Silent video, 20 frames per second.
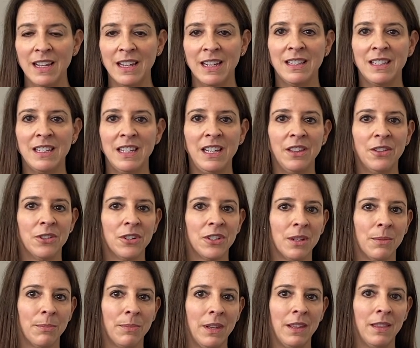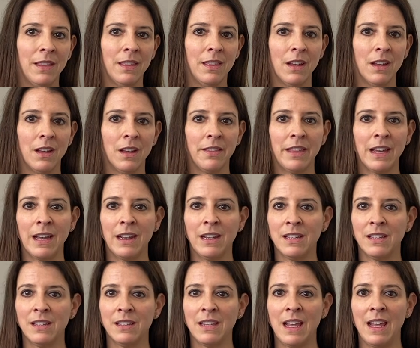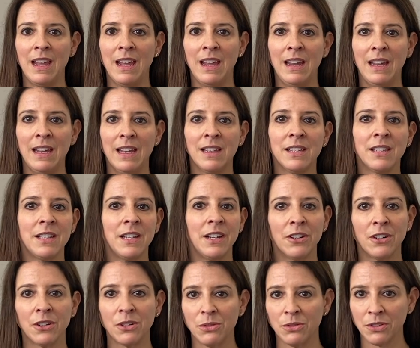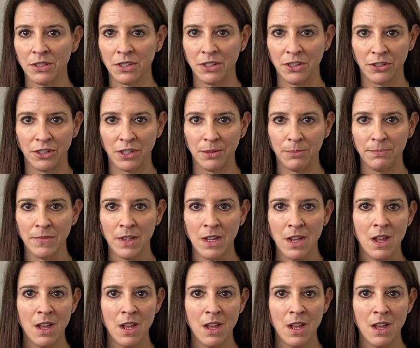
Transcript: It's either something that is a hysterical syndrome,